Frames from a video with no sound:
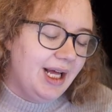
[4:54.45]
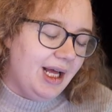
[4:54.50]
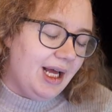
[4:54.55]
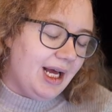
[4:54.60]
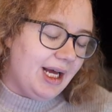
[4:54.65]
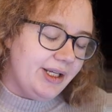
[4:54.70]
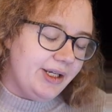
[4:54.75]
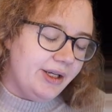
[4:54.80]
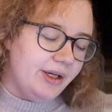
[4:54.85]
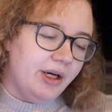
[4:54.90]

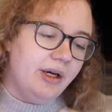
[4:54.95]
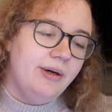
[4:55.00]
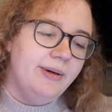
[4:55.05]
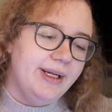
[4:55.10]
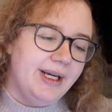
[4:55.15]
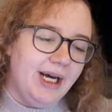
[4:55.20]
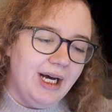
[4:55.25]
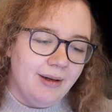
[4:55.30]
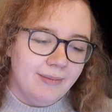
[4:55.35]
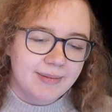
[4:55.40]
and
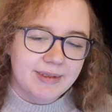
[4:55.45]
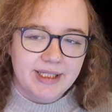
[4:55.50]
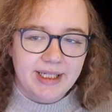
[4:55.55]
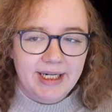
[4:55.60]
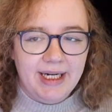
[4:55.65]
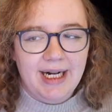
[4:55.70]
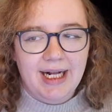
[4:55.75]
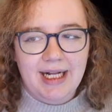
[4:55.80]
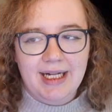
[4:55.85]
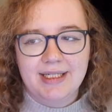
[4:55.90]
it helps that
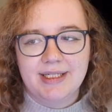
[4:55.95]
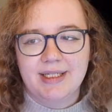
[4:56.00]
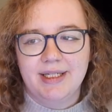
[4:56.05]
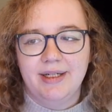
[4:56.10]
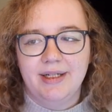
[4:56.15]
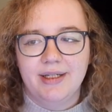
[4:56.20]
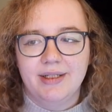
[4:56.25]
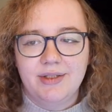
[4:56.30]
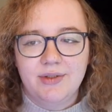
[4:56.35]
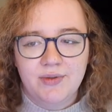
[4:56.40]
it has an
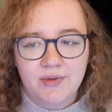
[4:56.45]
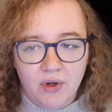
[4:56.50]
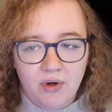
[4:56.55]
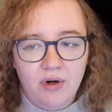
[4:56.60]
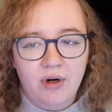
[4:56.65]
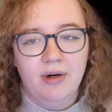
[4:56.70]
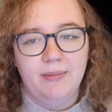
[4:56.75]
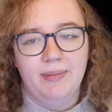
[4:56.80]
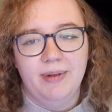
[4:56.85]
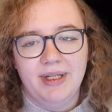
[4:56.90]

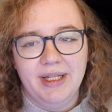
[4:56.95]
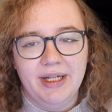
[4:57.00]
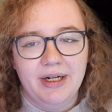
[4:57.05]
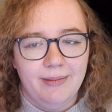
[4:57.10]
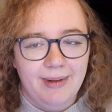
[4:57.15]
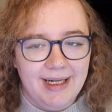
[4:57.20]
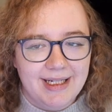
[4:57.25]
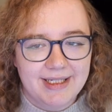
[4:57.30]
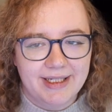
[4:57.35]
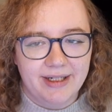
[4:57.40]
adorable little
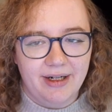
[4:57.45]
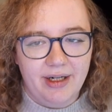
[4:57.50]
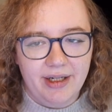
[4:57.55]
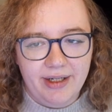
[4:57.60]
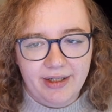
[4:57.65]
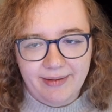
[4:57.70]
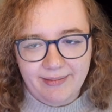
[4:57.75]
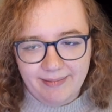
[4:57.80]
mascot.